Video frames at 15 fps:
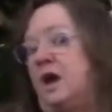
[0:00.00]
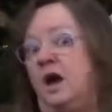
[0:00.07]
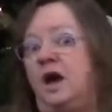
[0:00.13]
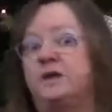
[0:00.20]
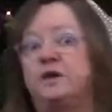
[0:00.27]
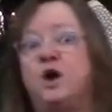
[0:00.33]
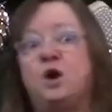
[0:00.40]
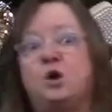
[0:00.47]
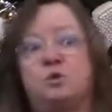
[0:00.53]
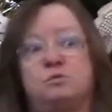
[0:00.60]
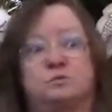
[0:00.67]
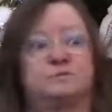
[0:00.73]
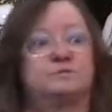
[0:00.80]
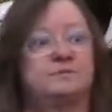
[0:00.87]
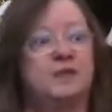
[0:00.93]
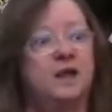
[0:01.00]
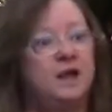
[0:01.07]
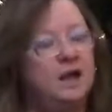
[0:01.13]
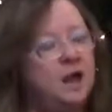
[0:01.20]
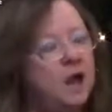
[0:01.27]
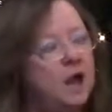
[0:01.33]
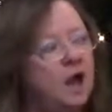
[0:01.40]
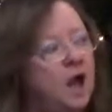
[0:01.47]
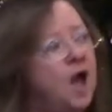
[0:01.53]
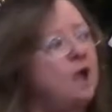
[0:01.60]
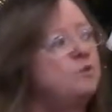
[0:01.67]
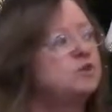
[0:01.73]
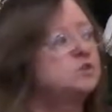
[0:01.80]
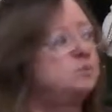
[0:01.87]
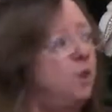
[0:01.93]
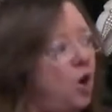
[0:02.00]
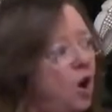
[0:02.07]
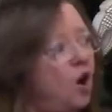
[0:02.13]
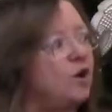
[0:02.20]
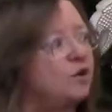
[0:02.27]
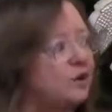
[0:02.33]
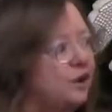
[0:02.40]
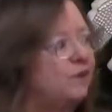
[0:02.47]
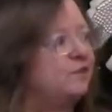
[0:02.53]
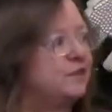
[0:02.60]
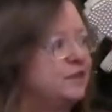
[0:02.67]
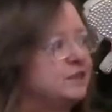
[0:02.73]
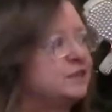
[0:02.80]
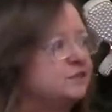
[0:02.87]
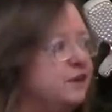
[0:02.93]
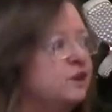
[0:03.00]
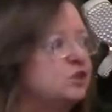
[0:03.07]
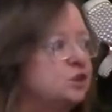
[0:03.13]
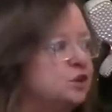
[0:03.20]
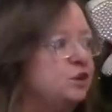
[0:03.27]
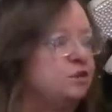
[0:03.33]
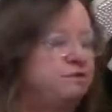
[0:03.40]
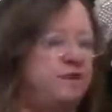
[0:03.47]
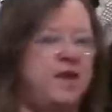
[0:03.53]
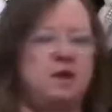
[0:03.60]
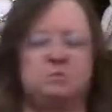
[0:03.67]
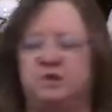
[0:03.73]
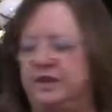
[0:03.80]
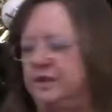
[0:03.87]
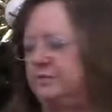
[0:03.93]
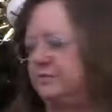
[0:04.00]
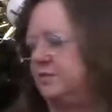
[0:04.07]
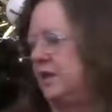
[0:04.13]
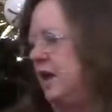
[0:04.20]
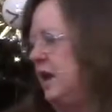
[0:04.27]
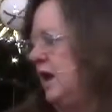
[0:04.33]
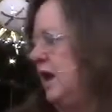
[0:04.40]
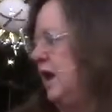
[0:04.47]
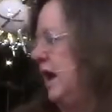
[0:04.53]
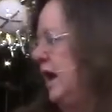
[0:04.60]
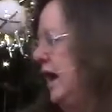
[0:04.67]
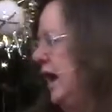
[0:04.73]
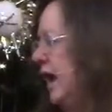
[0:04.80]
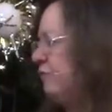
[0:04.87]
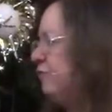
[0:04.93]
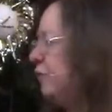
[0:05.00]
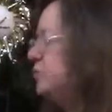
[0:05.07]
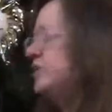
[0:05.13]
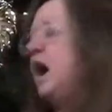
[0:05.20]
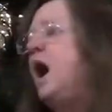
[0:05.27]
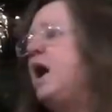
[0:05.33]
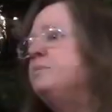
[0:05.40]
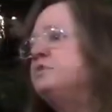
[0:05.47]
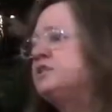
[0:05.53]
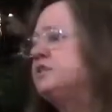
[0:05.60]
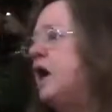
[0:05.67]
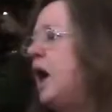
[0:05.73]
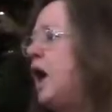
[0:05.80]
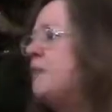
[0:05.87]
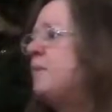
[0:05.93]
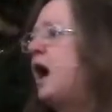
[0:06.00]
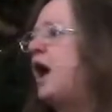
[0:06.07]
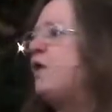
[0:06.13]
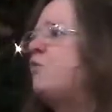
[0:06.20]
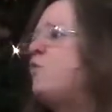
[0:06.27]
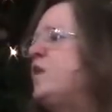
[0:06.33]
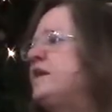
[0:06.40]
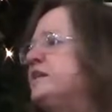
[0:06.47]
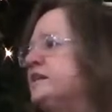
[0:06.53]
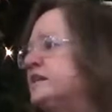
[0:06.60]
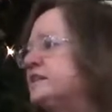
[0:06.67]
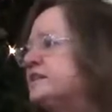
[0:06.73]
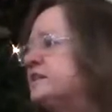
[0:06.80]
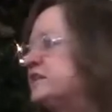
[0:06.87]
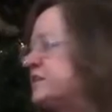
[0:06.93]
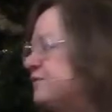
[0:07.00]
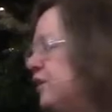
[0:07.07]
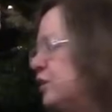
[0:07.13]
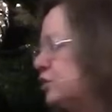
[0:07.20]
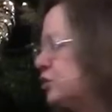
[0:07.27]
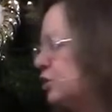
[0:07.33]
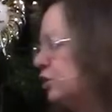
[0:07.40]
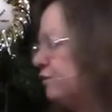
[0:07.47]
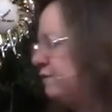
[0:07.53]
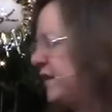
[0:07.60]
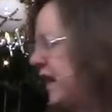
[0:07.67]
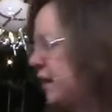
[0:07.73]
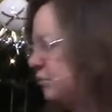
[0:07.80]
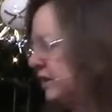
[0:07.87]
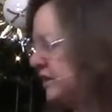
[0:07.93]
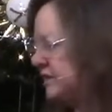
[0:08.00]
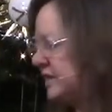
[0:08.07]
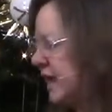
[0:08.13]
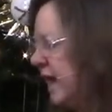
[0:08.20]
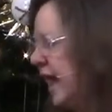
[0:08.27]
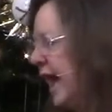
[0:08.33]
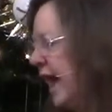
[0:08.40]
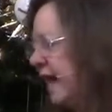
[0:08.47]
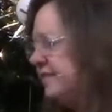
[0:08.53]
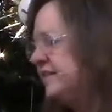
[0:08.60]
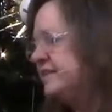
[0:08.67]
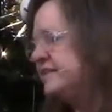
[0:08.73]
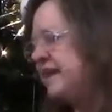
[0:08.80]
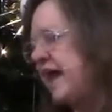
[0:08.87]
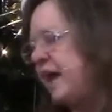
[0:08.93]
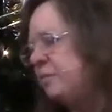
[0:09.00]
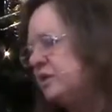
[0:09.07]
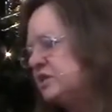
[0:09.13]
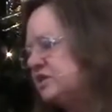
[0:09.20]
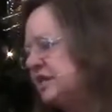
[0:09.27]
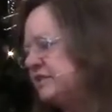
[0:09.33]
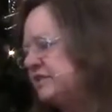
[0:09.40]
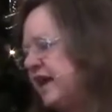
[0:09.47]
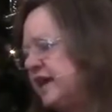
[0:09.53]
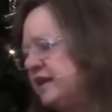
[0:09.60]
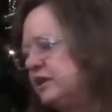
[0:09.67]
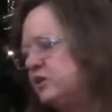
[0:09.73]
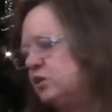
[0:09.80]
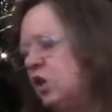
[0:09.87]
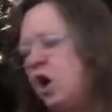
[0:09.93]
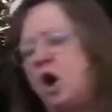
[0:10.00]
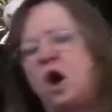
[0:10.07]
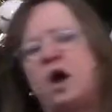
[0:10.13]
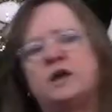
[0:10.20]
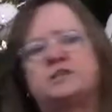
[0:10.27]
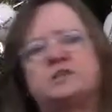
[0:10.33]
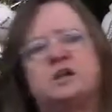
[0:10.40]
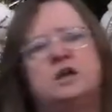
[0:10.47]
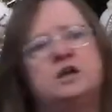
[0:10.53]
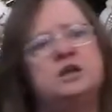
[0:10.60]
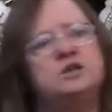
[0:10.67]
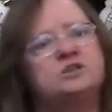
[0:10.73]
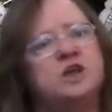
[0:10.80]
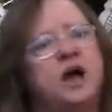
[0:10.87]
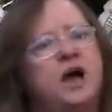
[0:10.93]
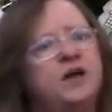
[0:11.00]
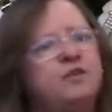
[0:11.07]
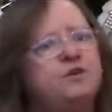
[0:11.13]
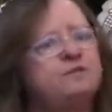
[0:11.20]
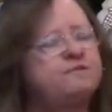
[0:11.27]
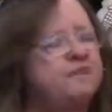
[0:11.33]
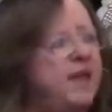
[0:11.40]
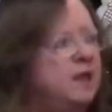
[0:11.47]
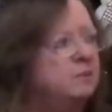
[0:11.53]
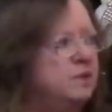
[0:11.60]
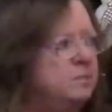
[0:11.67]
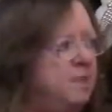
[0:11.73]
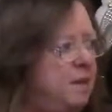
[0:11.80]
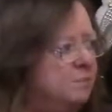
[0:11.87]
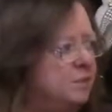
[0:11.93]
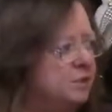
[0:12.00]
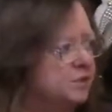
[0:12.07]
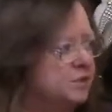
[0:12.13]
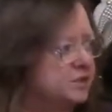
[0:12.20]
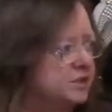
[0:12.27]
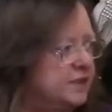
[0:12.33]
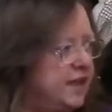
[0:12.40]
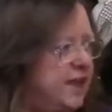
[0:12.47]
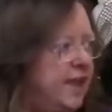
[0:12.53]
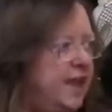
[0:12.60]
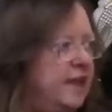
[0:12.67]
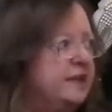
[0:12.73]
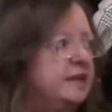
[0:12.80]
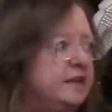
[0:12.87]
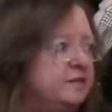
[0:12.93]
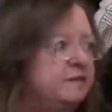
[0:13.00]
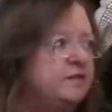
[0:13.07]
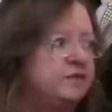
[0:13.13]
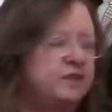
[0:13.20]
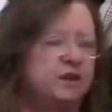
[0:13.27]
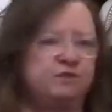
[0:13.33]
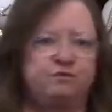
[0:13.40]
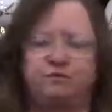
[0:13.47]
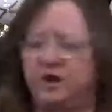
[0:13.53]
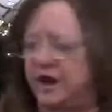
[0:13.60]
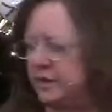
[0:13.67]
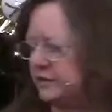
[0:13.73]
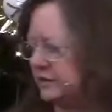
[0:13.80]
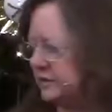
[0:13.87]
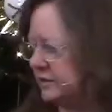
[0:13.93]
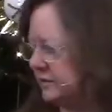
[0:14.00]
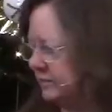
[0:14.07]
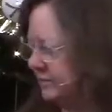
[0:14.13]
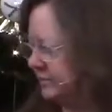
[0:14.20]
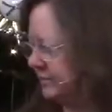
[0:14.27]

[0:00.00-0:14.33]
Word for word: I know. I was part of a dysfunctional family. And from time to time, I witnessed dysfunctional families and the damage that they can cause to other family members and even their friends.